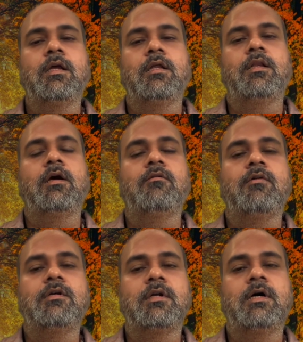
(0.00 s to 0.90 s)
Now,
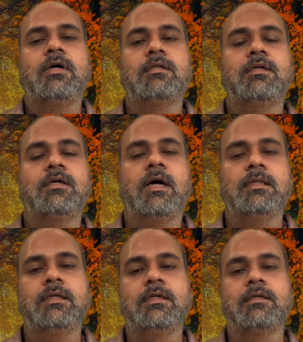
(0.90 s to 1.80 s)
what are the
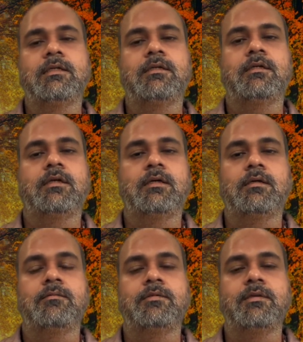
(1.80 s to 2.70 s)
other
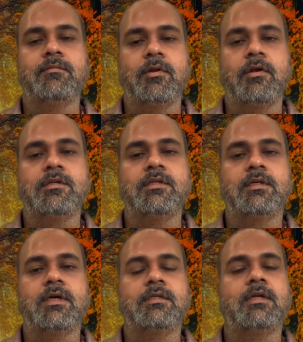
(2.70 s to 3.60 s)

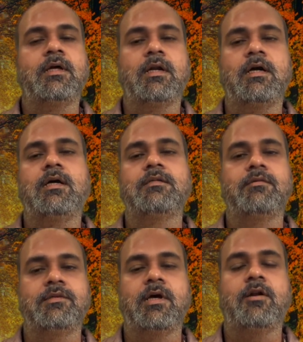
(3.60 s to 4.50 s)
symbology, other grahas
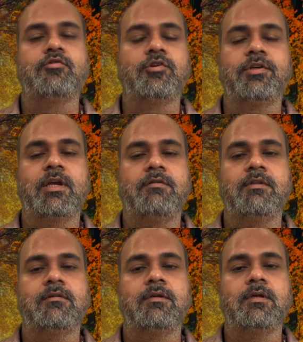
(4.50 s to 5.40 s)
which are associated with
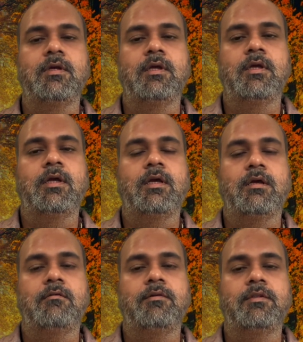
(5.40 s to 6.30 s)

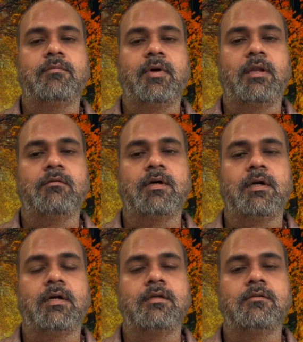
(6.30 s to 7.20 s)
Balava
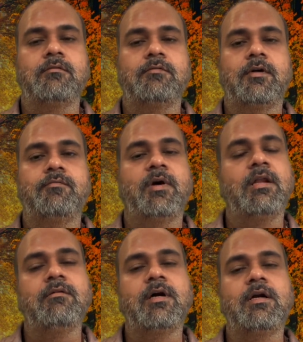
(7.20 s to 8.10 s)
Karana? So, for
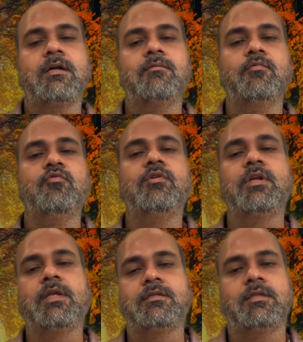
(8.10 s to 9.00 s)
Balava Karana, moon
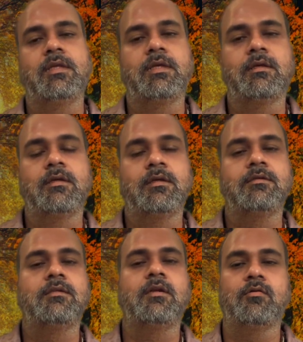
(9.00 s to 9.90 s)
is
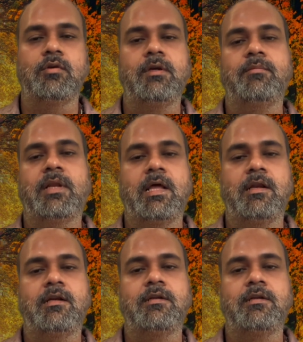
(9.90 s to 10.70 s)
the ruling planet,